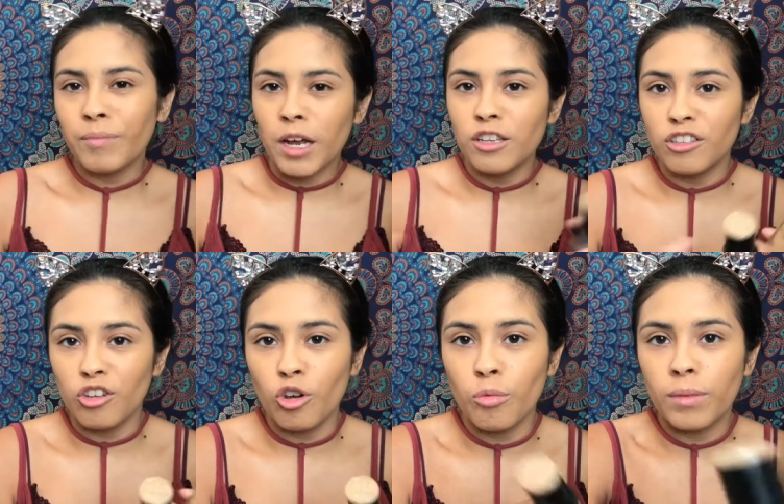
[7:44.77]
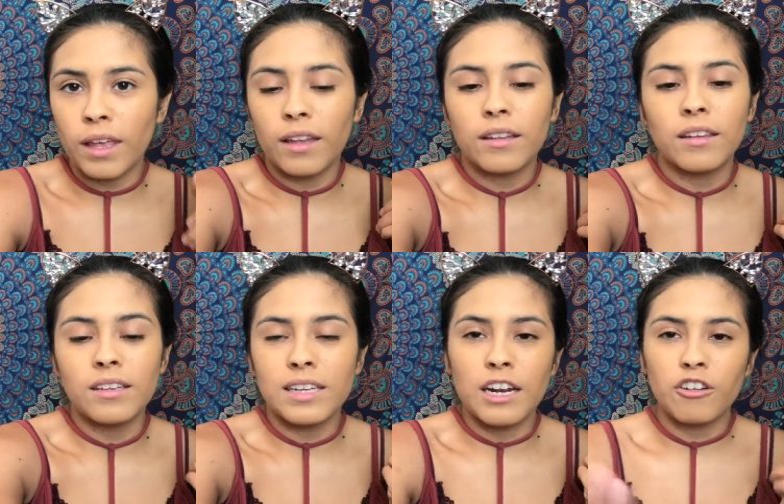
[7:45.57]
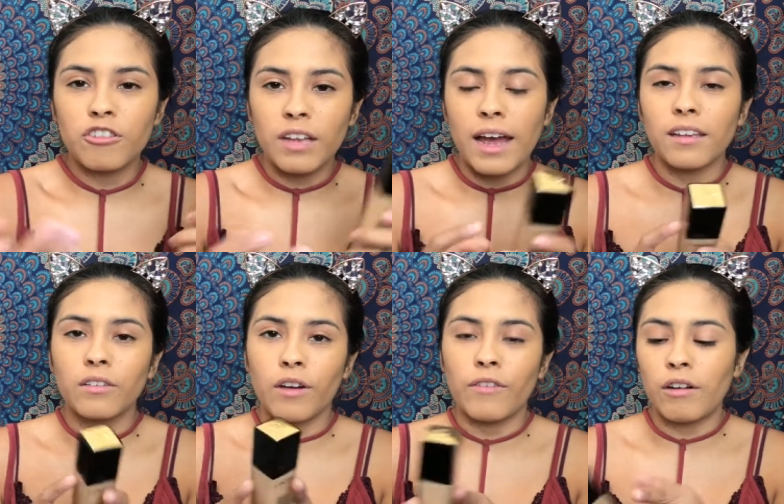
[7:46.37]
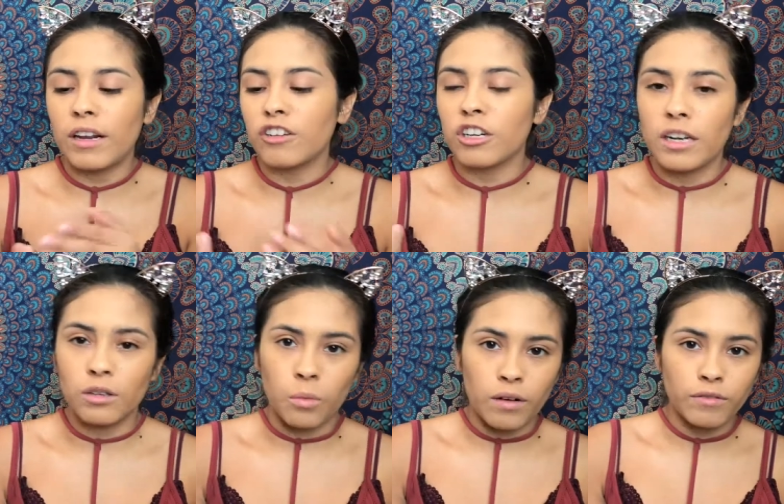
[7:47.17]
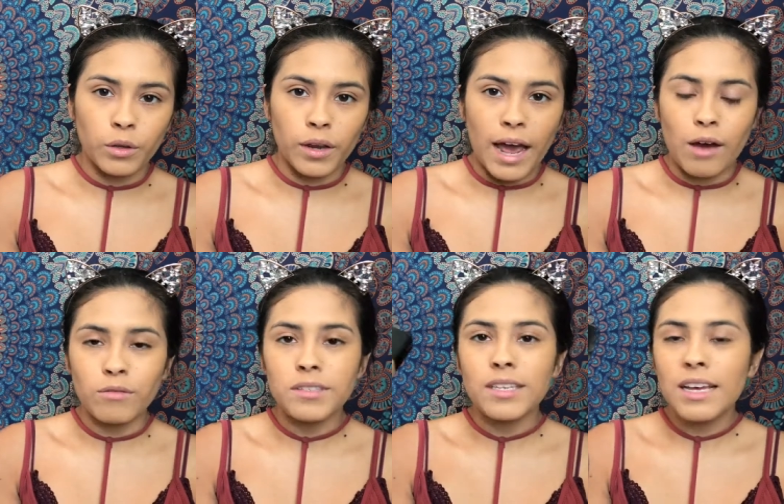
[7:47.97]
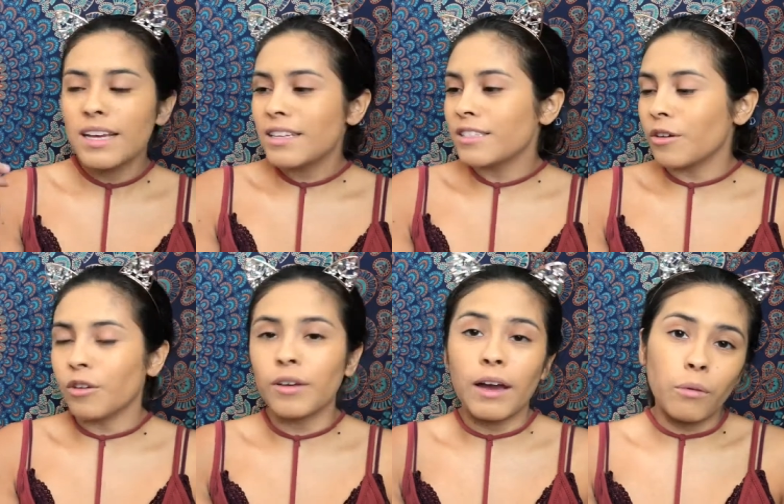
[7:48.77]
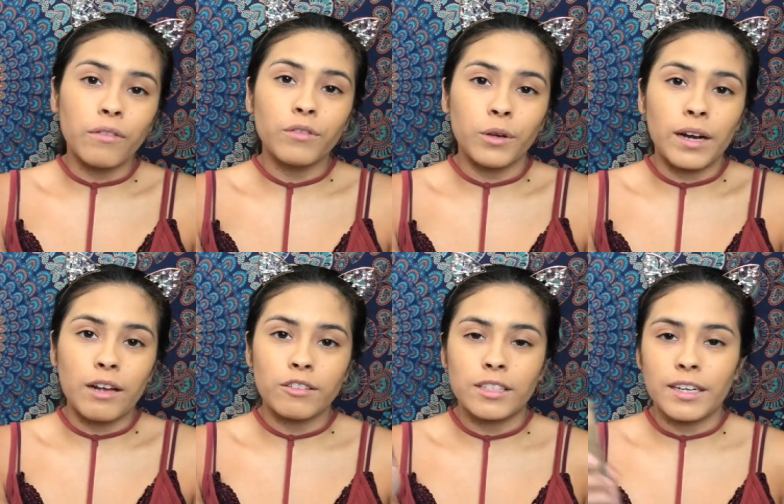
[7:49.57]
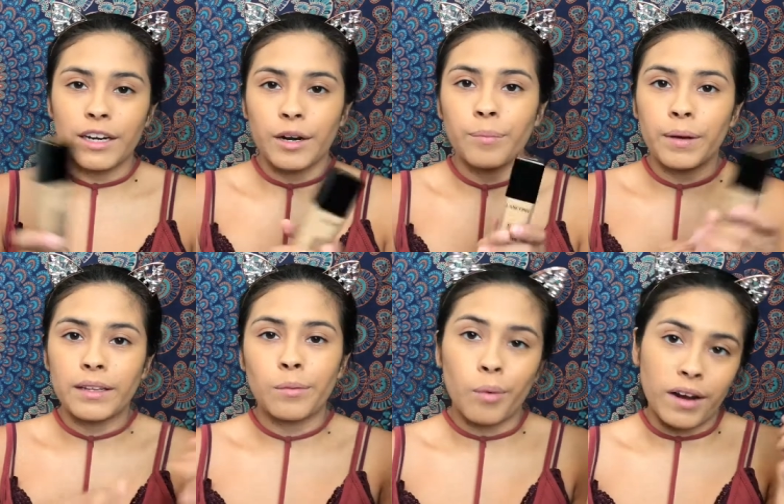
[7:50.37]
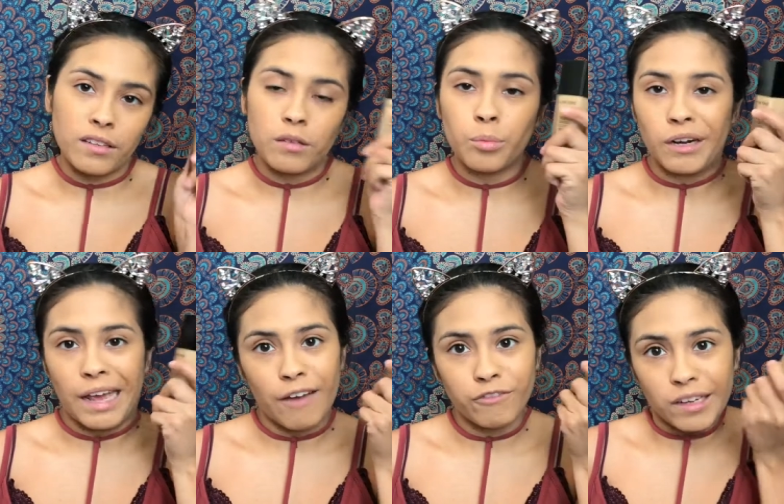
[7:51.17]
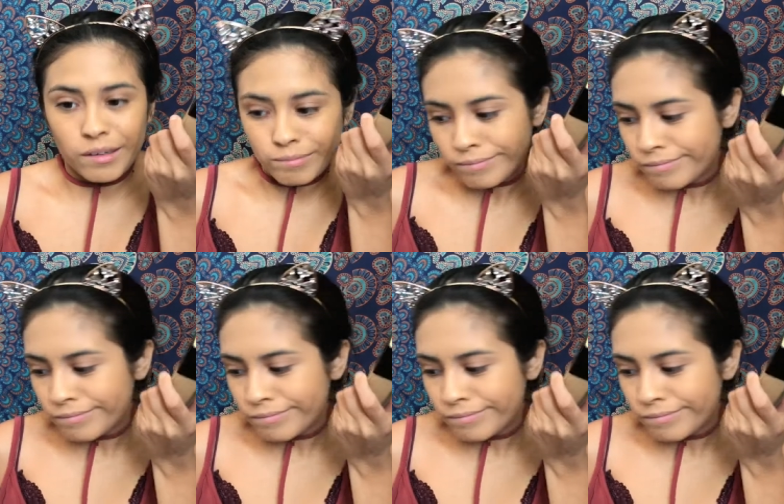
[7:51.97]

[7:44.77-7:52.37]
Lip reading: assume that the standard size for a foundation is 1 fluid ounce, so you get 1 fluid ounce in here, but the price is pretty hefty.